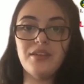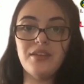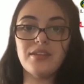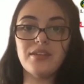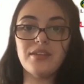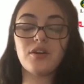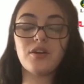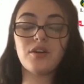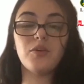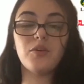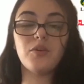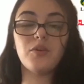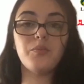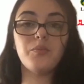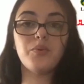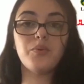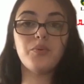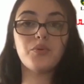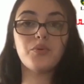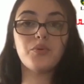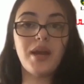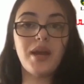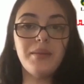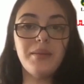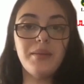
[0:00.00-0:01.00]
is called
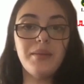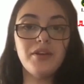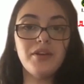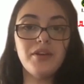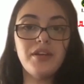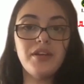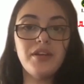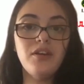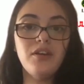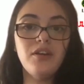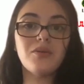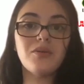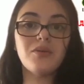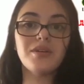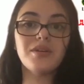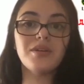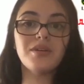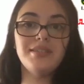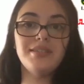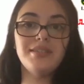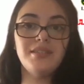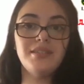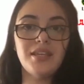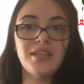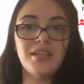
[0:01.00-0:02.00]
primary or
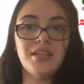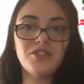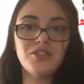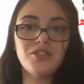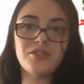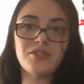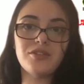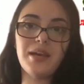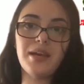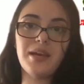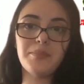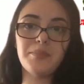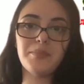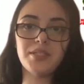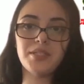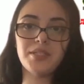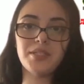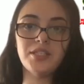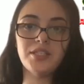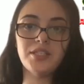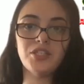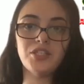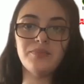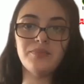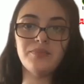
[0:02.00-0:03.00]
essential
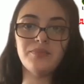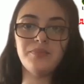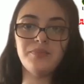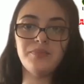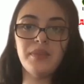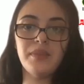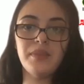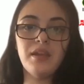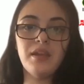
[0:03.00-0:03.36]
hypertension.